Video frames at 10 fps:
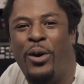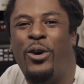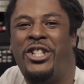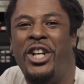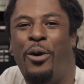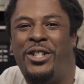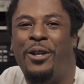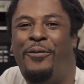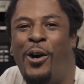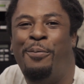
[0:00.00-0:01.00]
Of course, you know it's
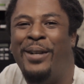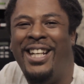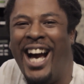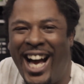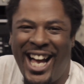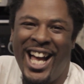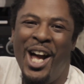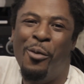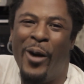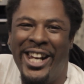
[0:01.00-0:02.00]
your folk, B High
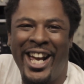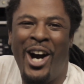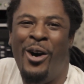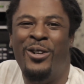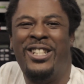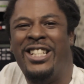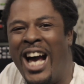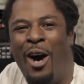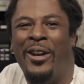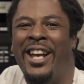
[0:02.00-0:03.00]
Radio,
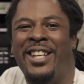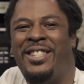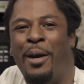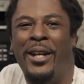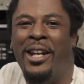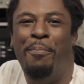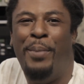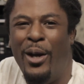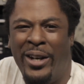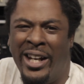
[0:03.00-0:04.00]
shouting, stepping in the
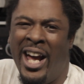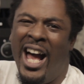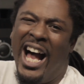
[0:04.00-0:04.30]
building.